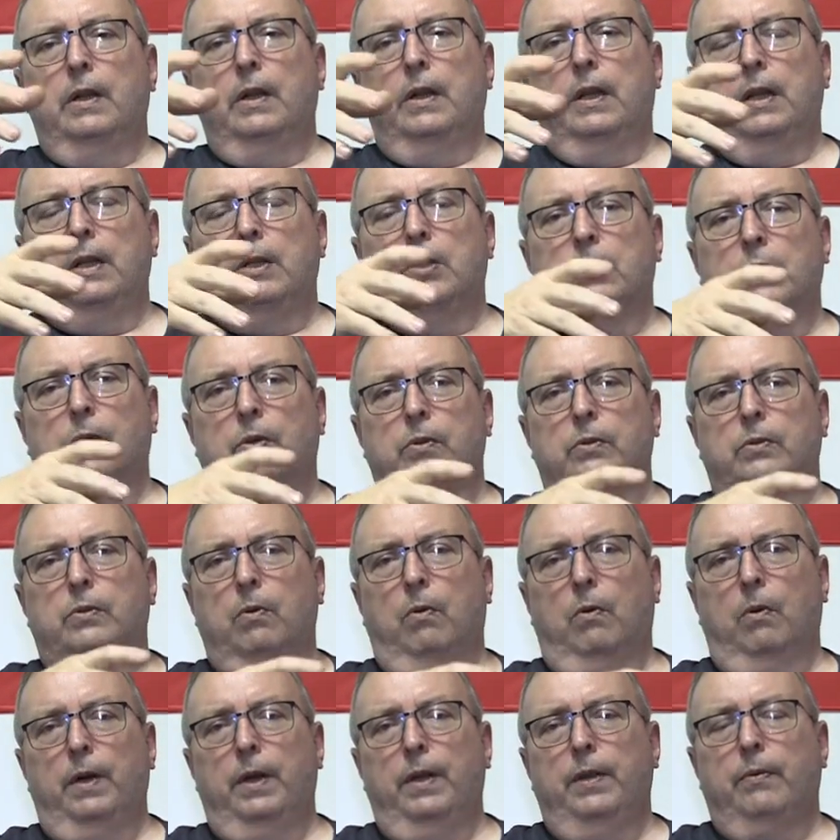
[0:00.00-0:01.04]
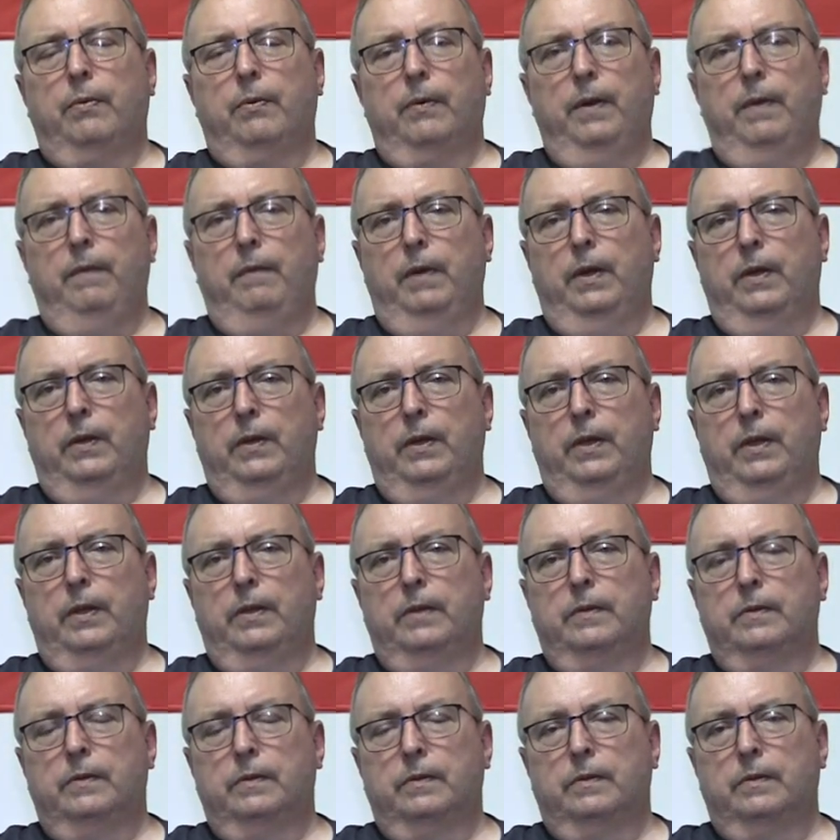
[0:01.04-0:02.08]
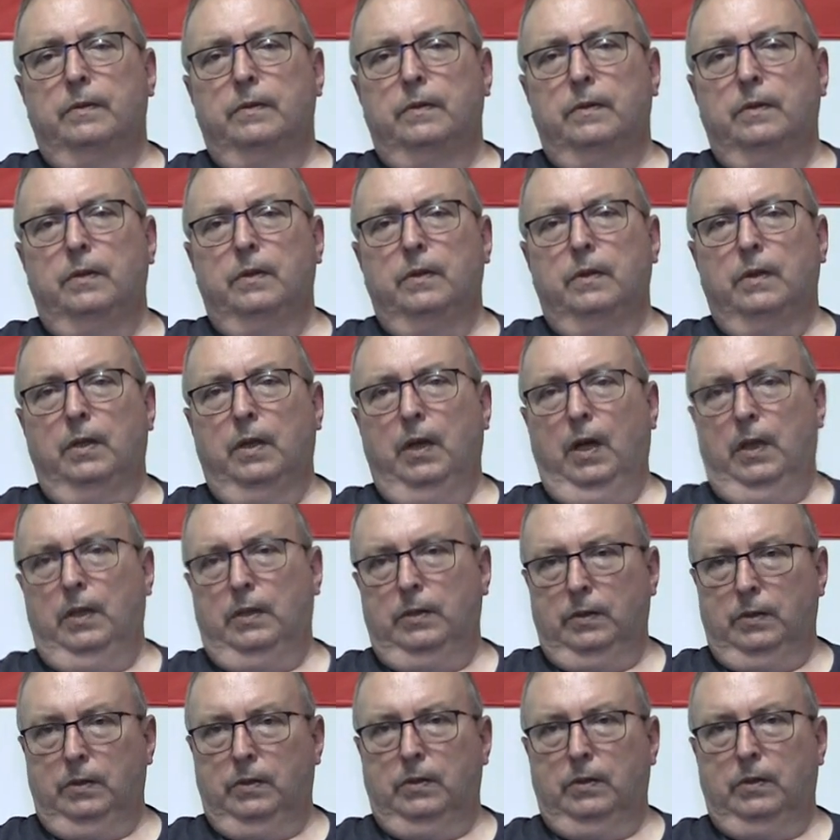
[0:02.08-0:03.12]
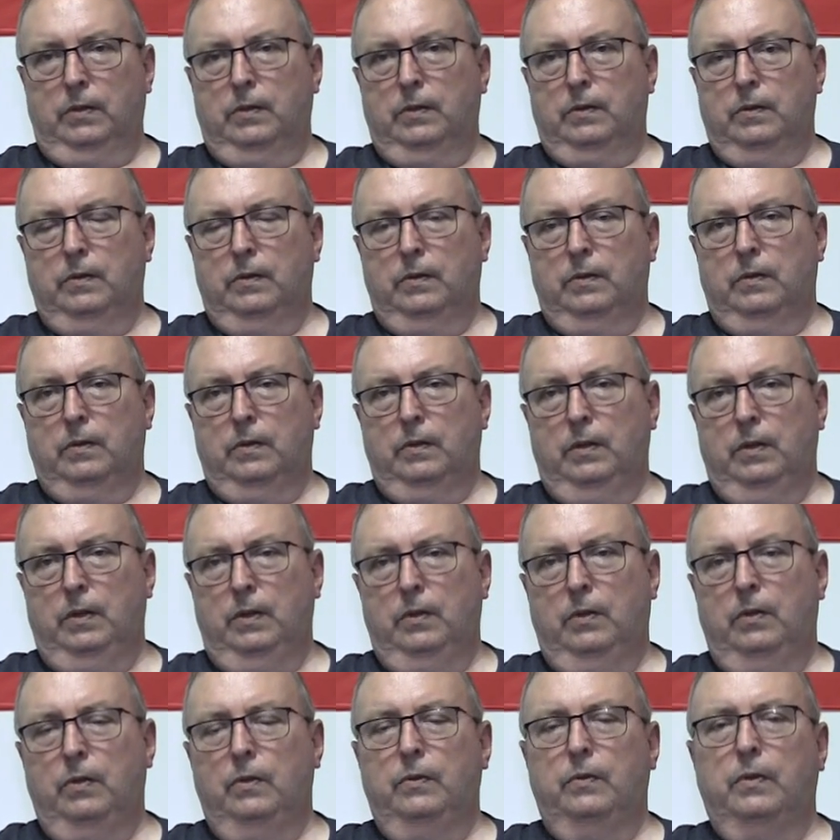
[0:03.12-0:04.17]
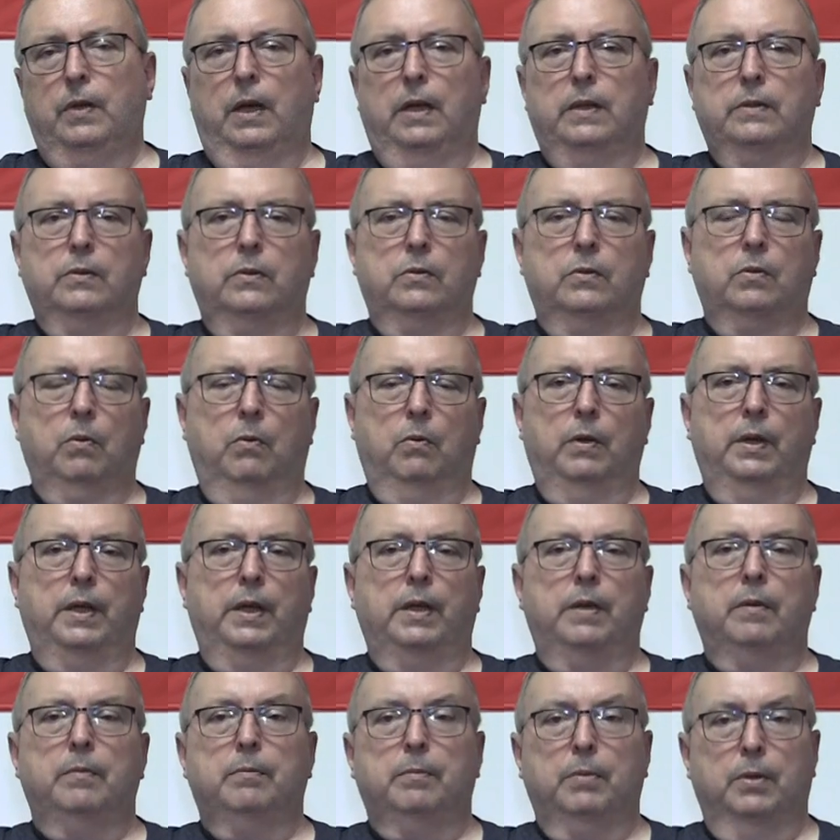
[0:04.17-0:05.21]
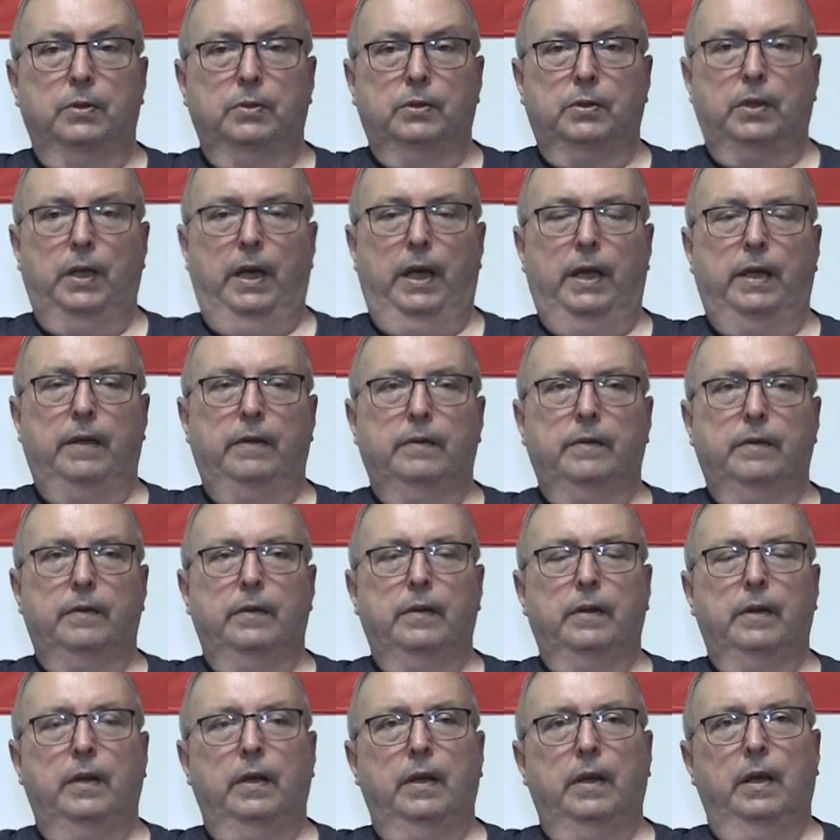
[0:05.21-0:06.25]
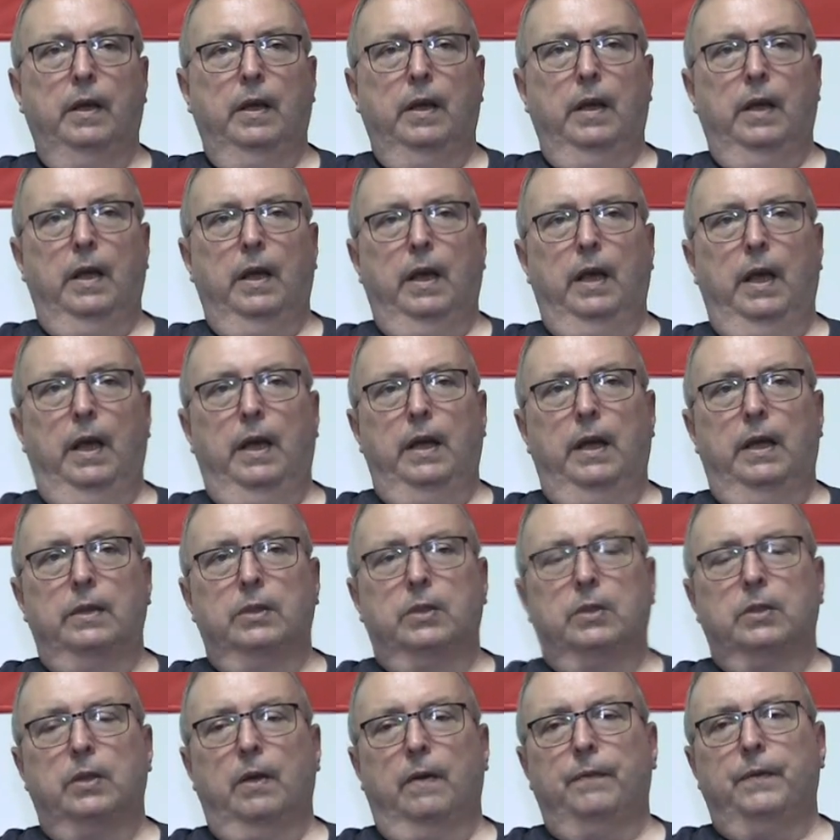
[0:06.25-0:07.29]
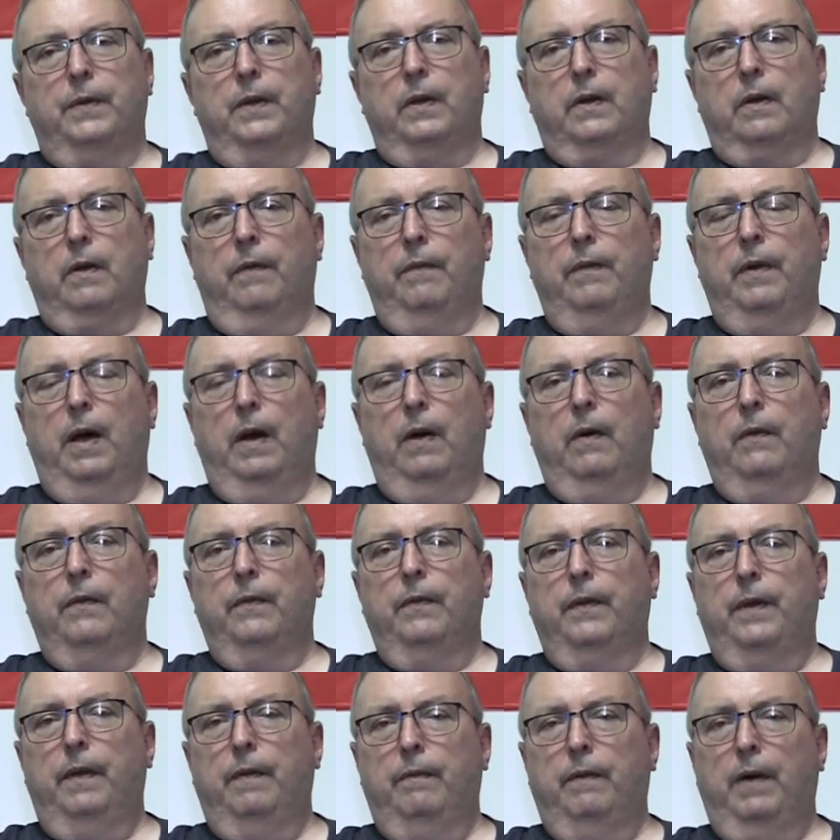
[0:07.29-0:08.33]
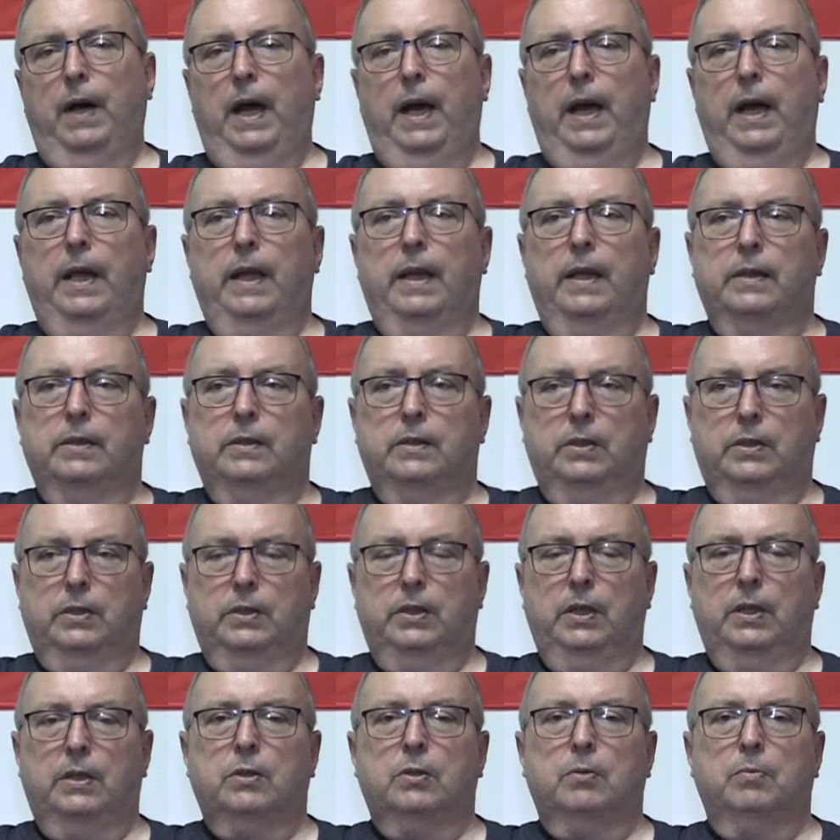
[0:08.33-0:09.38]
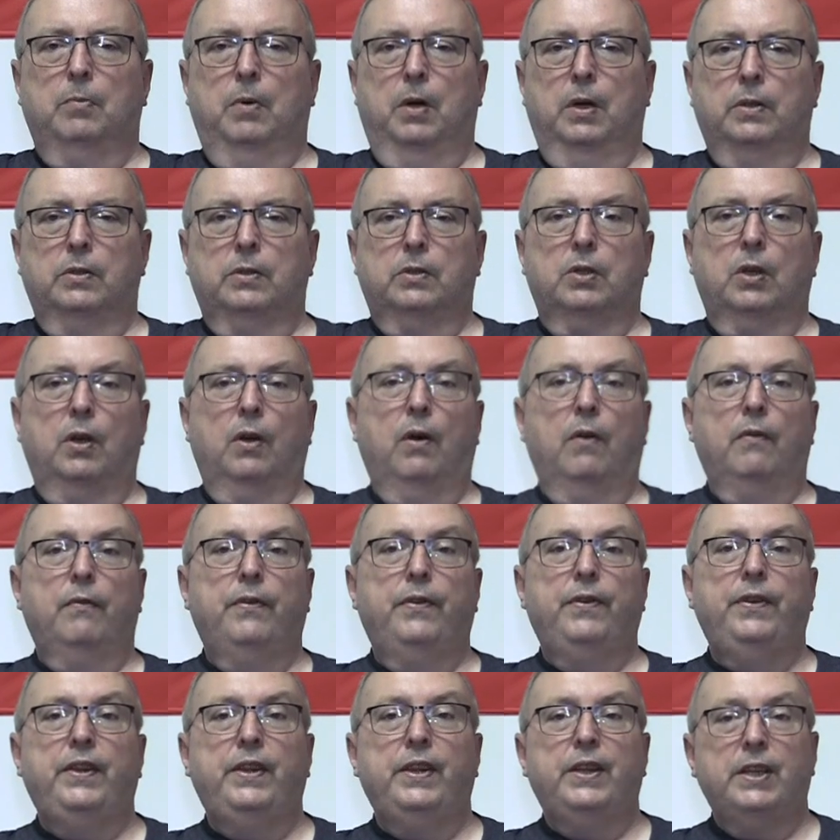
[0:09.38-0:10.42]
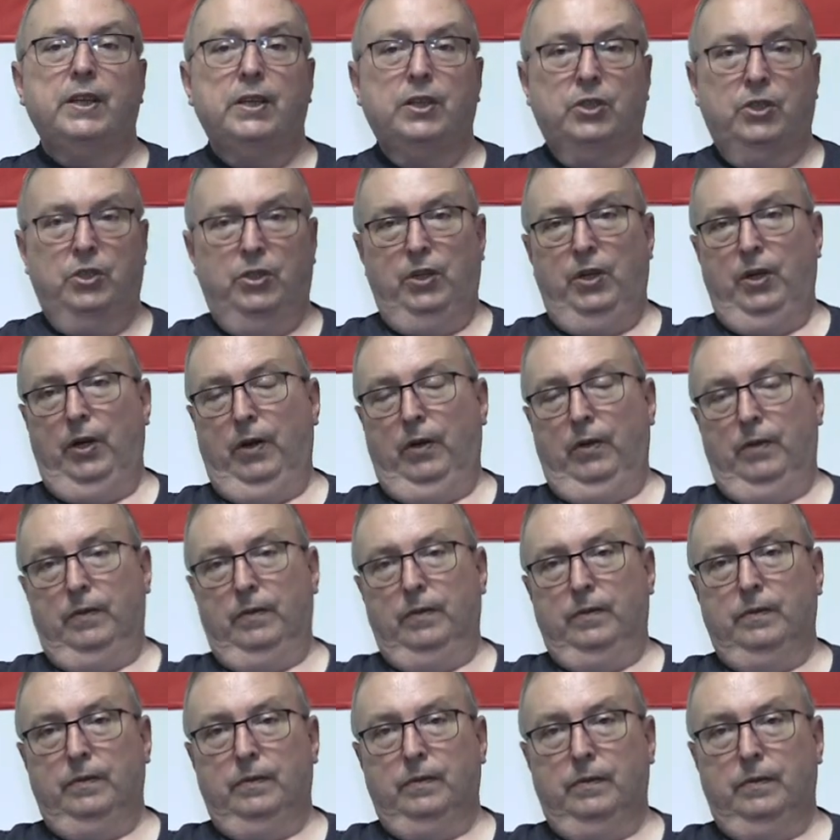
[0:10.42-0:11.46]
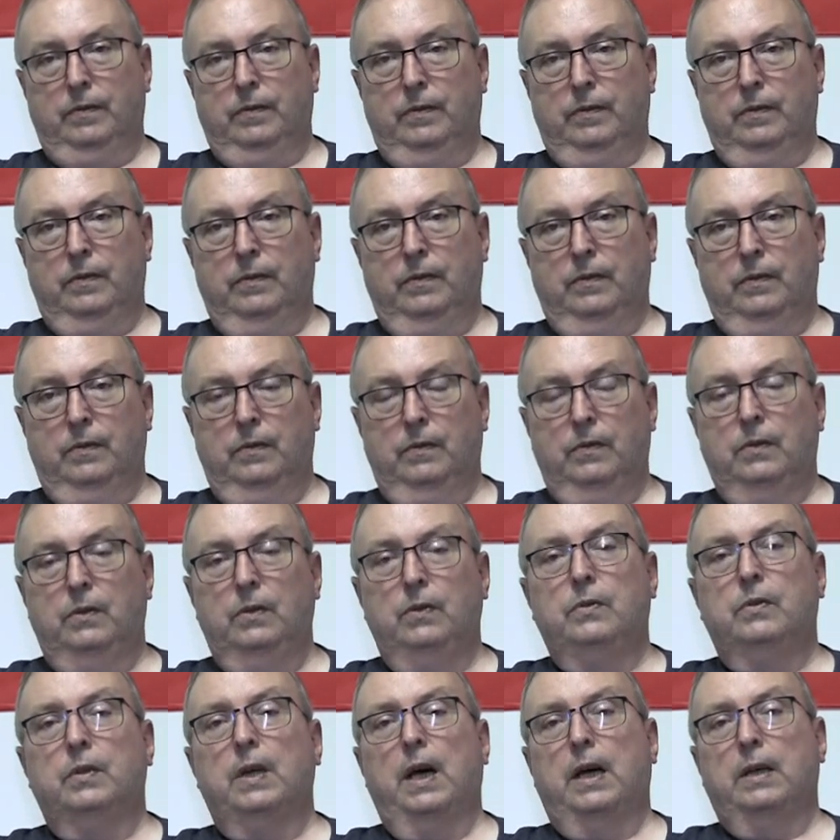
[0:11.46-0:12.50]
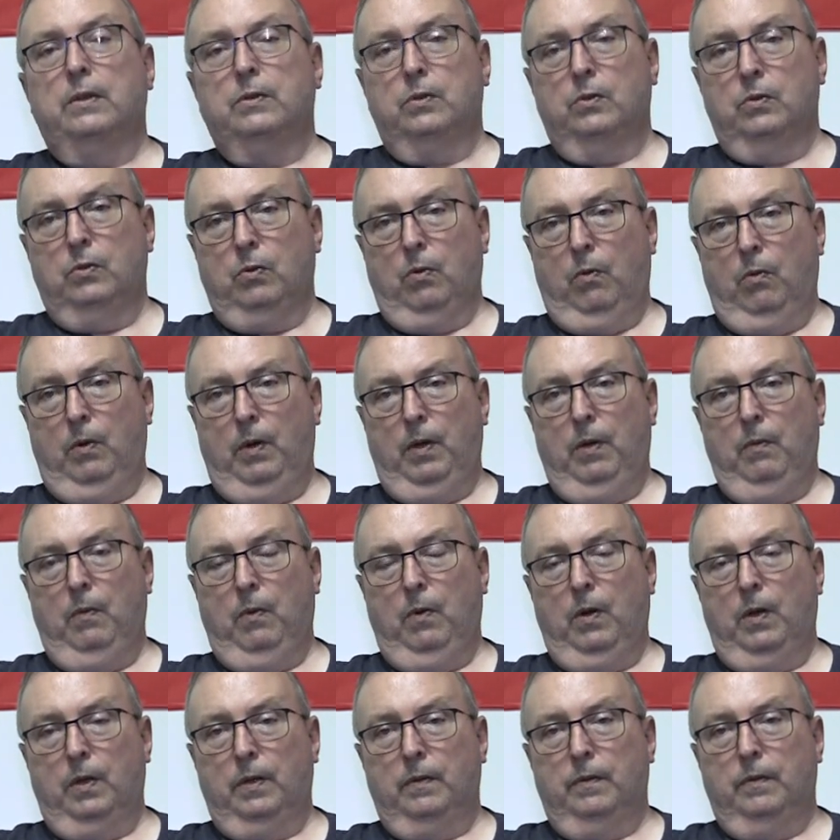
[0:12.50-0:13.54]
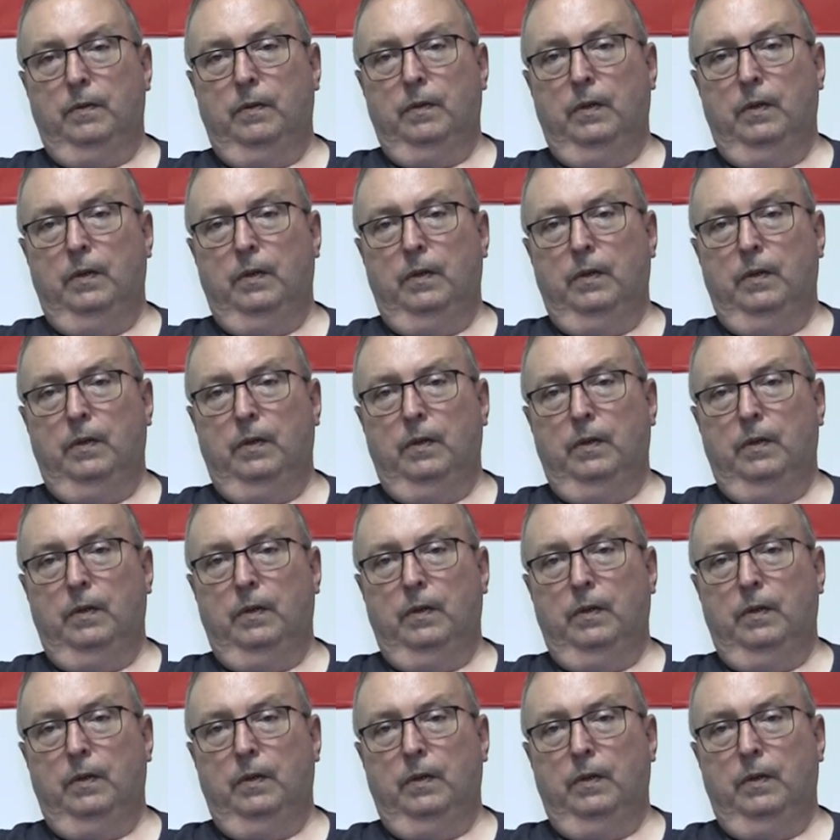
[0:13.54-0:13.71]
They sold 23 million guns in 2020 per se, and then something come out that by six months of this year, 2021,